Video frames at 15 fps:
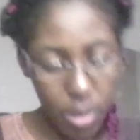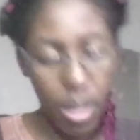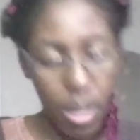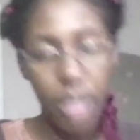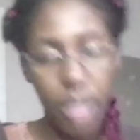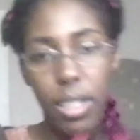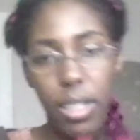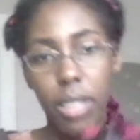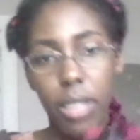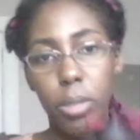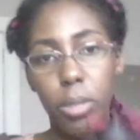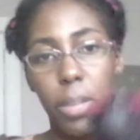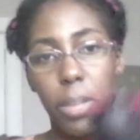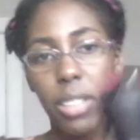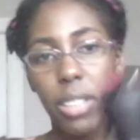And then
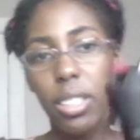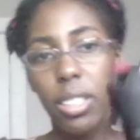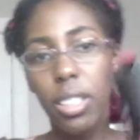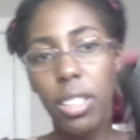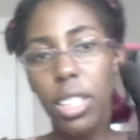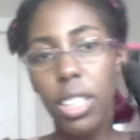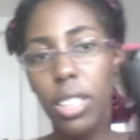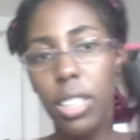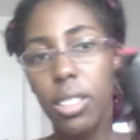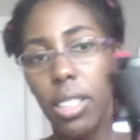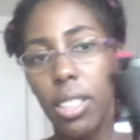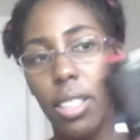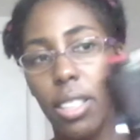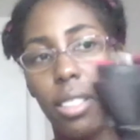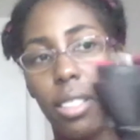you basically, it's
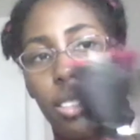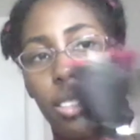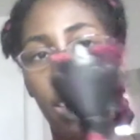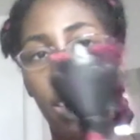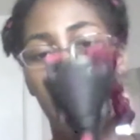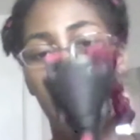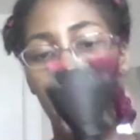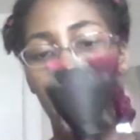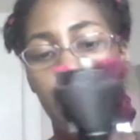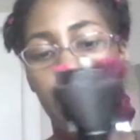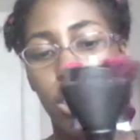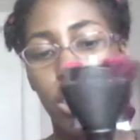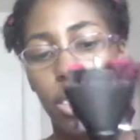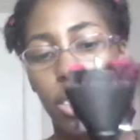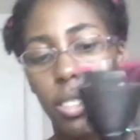in. And
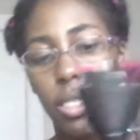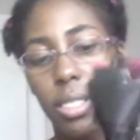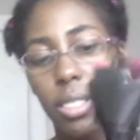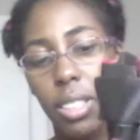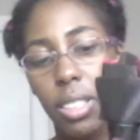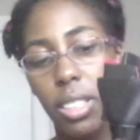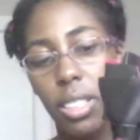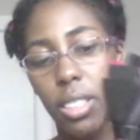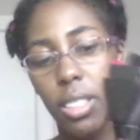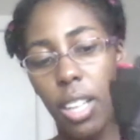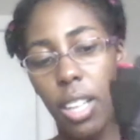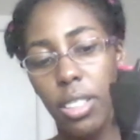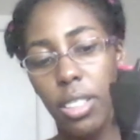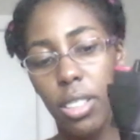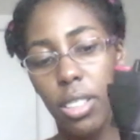then you're going to see it
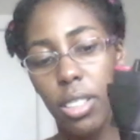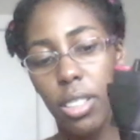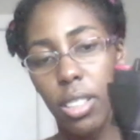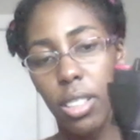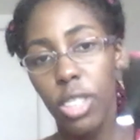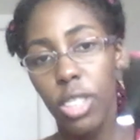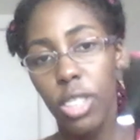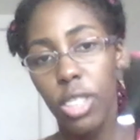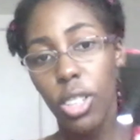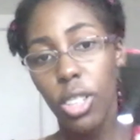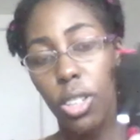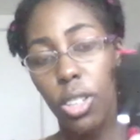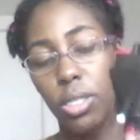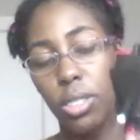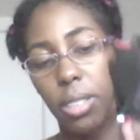kind of
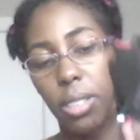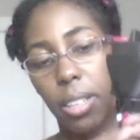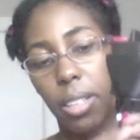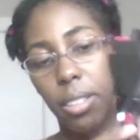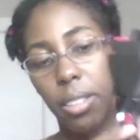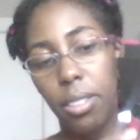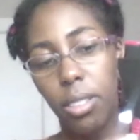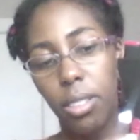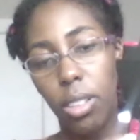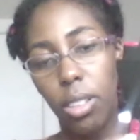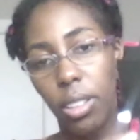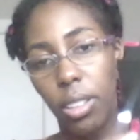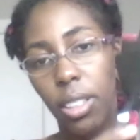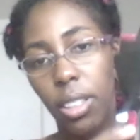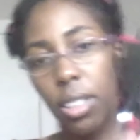turns it.
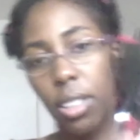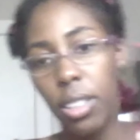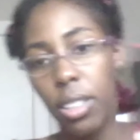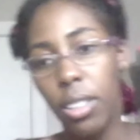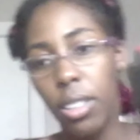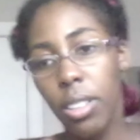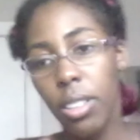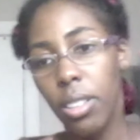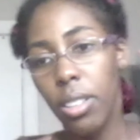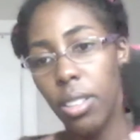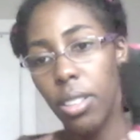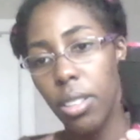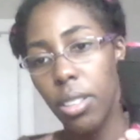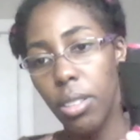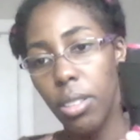Look.
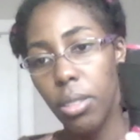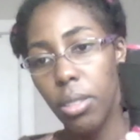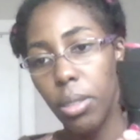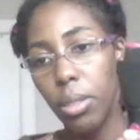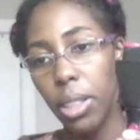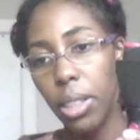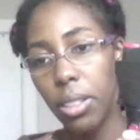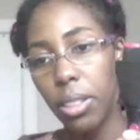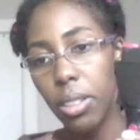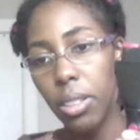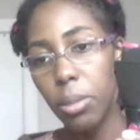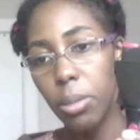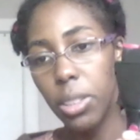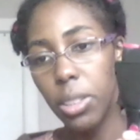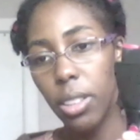Wait, so
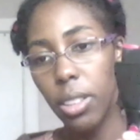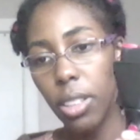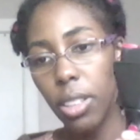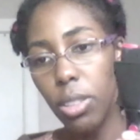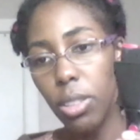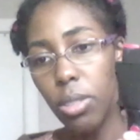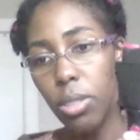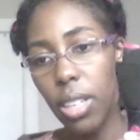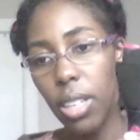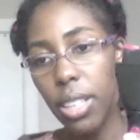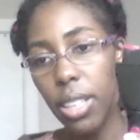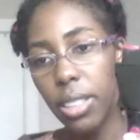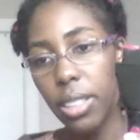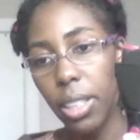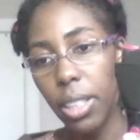let me see. Can you
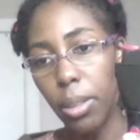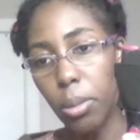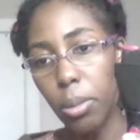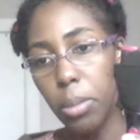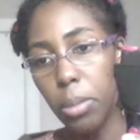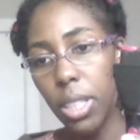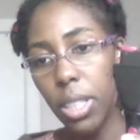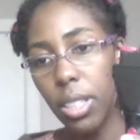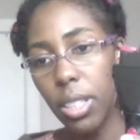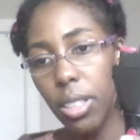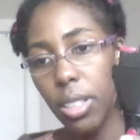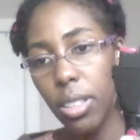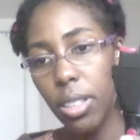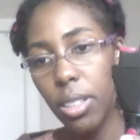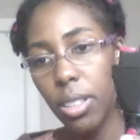guys hear me?